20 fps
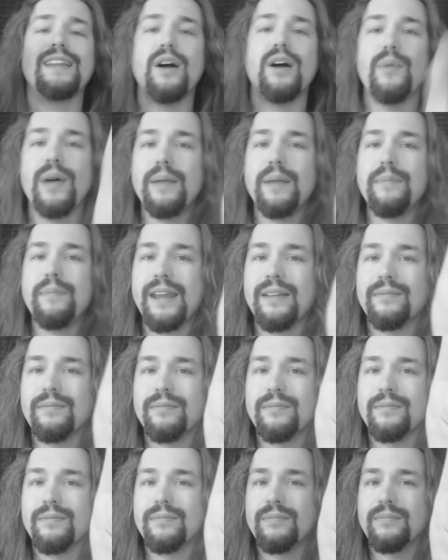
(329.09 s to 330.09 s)
Now, wait a minute.
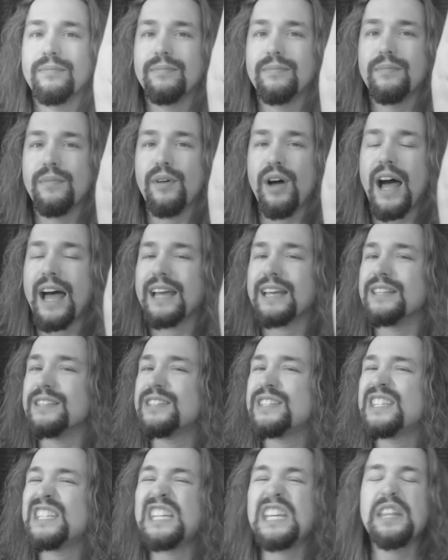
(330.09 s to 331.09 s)
I can
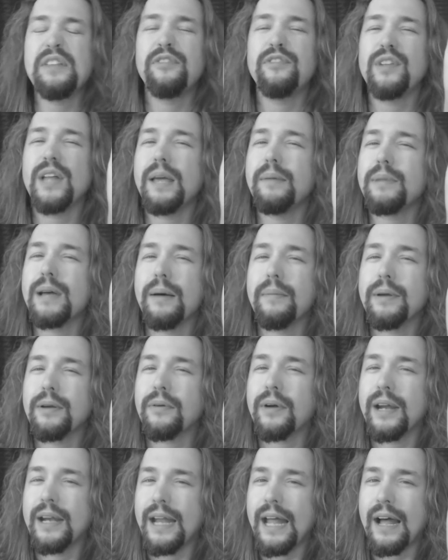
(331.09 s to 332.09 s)
see the flame coming
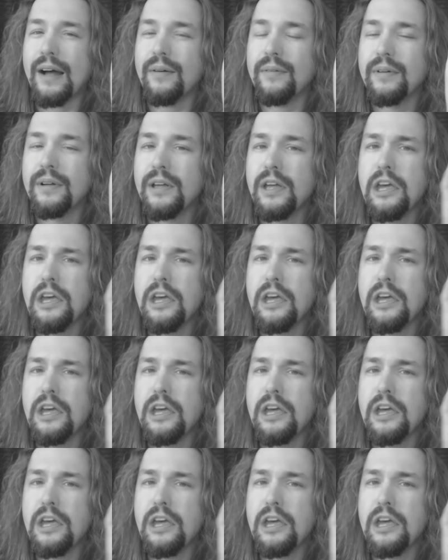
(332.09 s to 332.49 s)
right now.